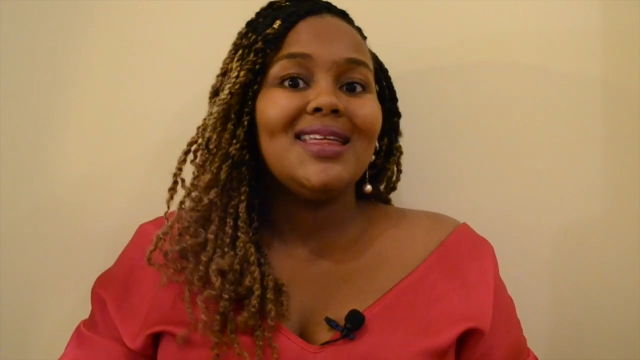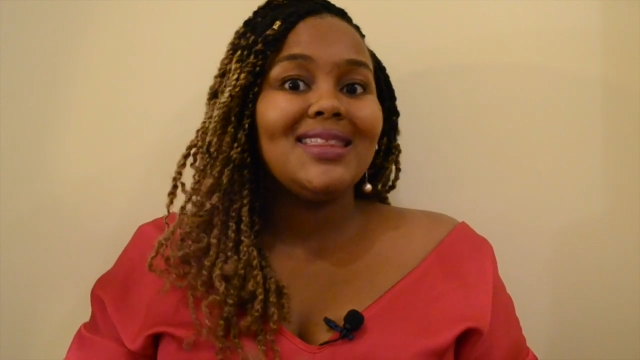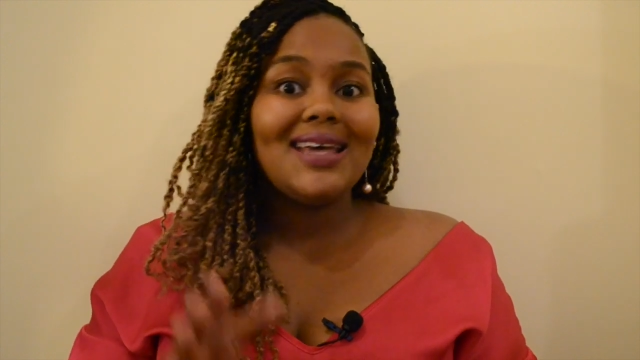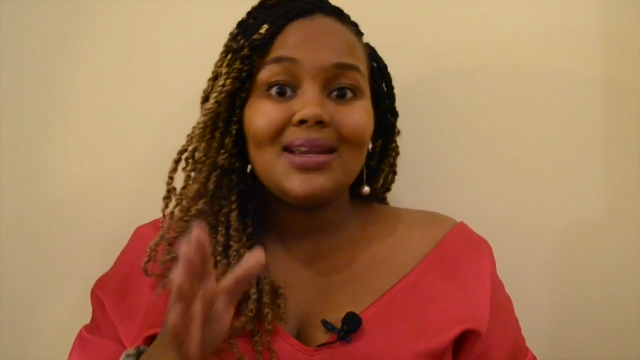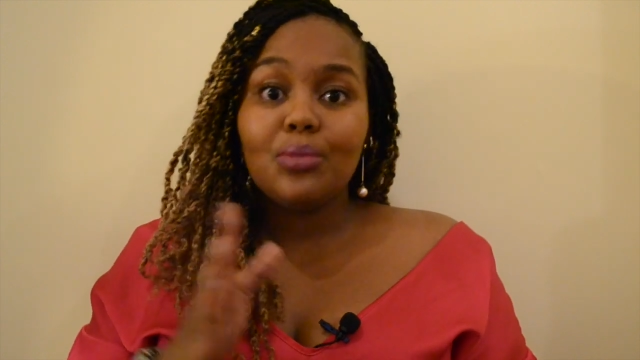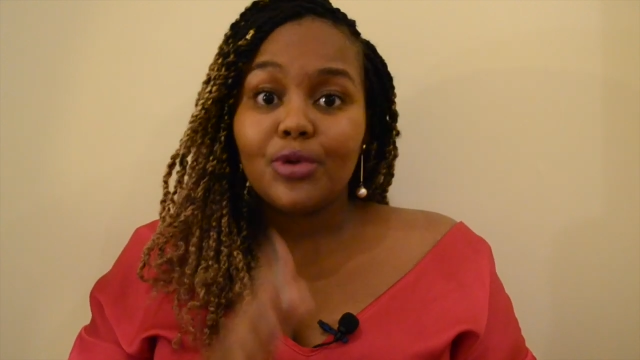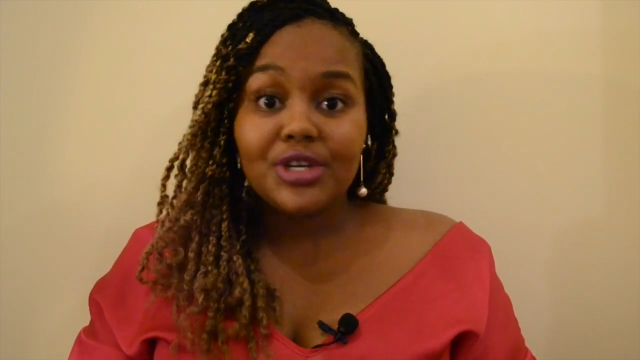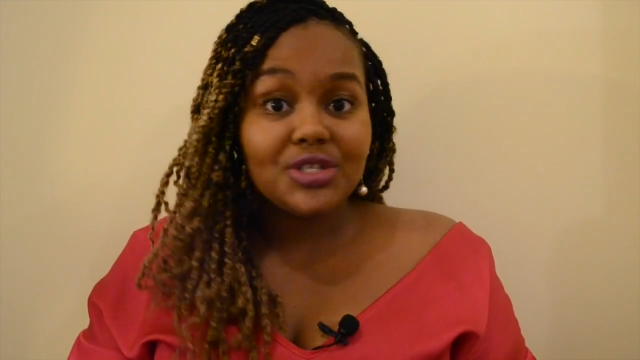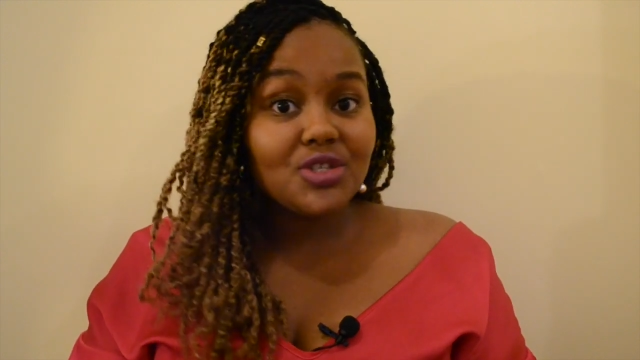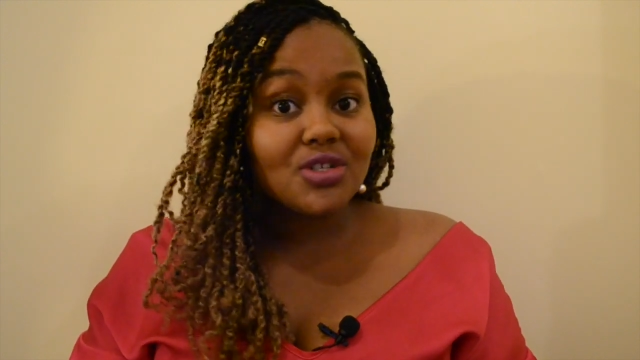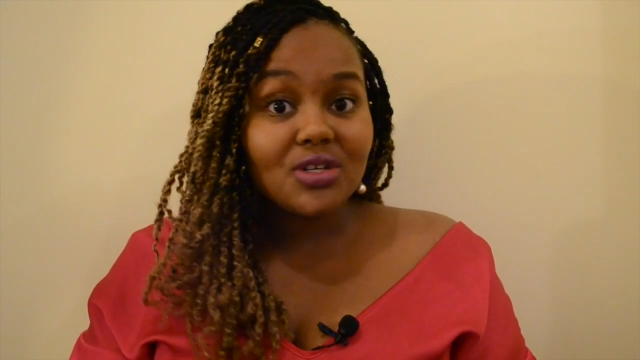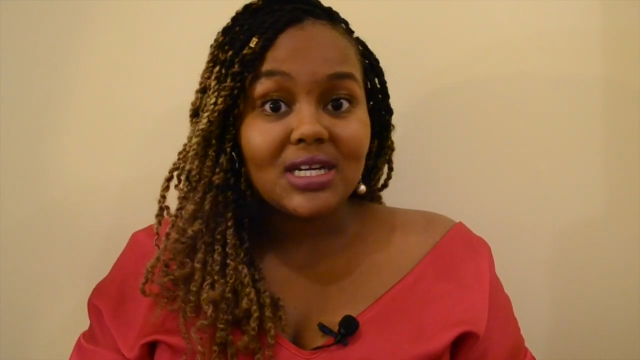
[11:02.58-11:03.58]
then
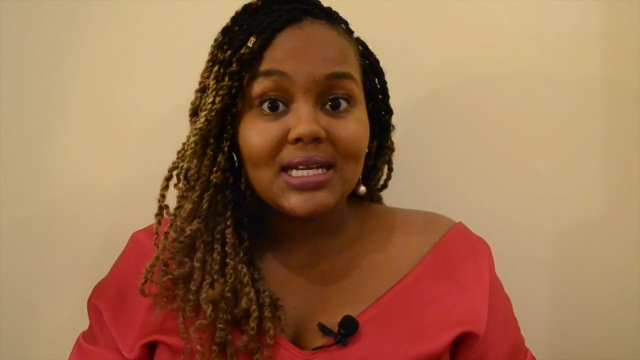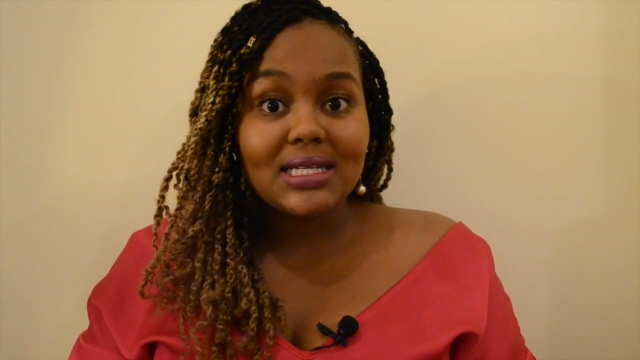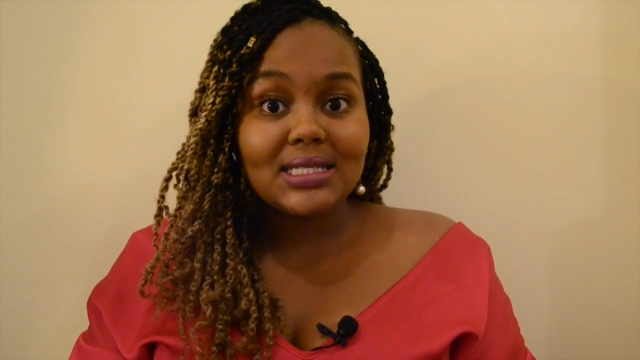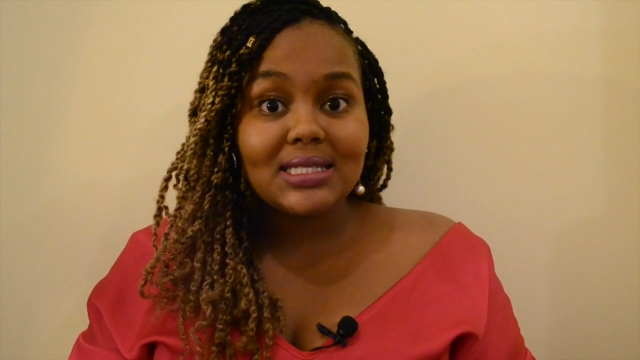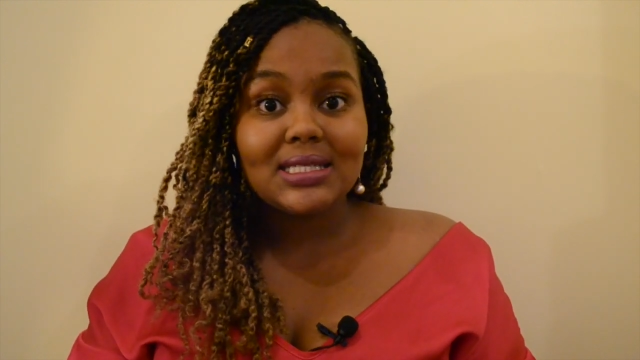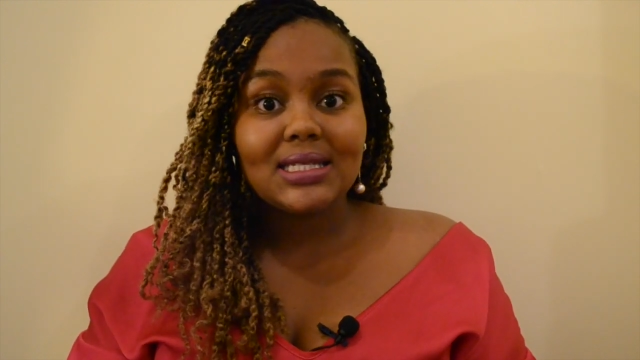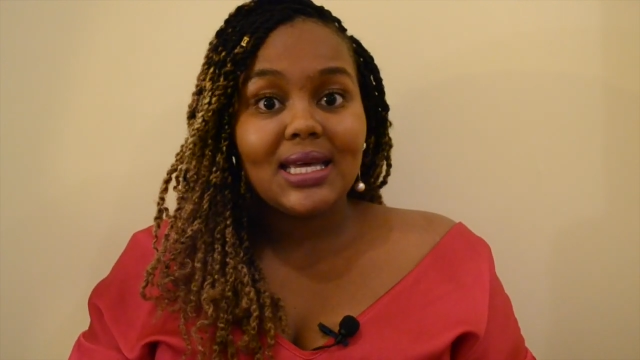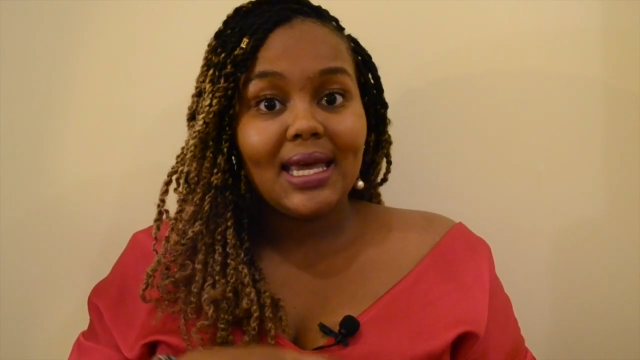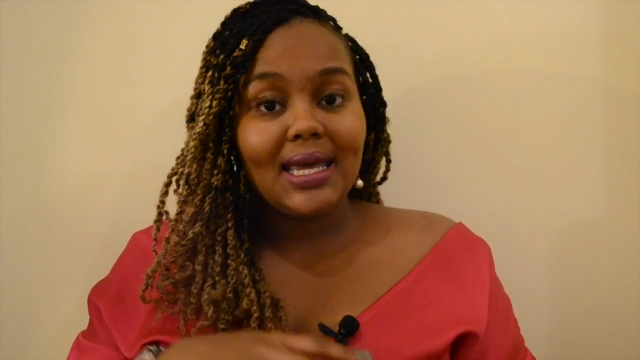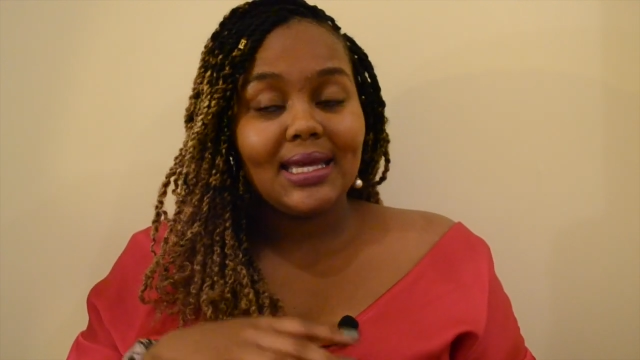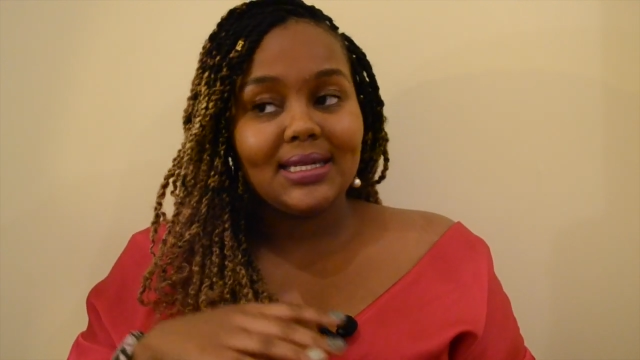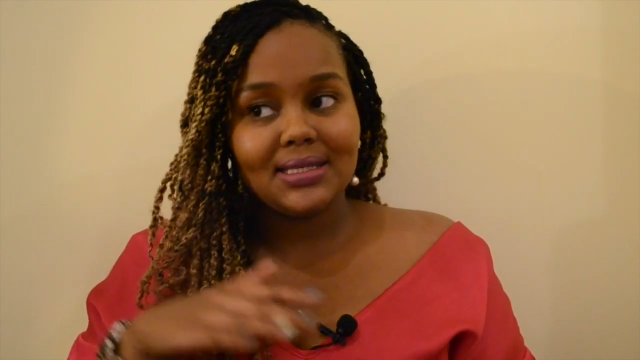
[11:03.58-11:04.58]
moisturize
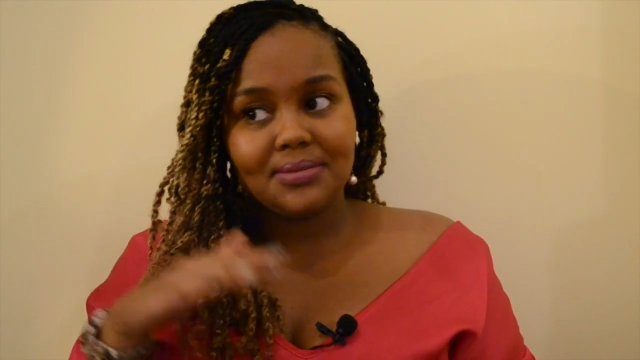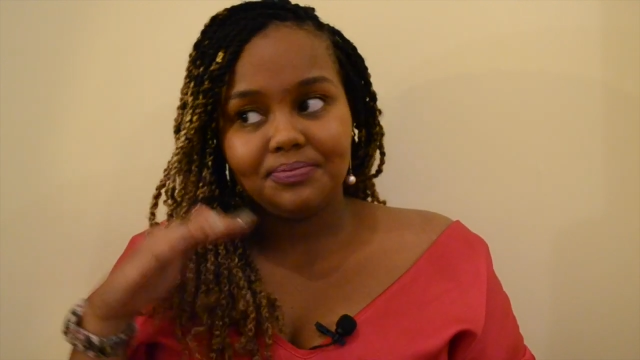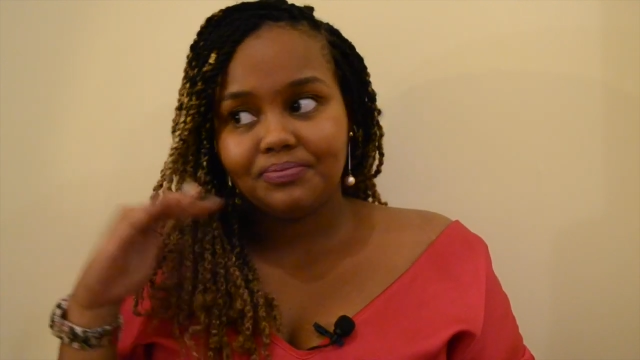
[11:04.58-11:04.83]
and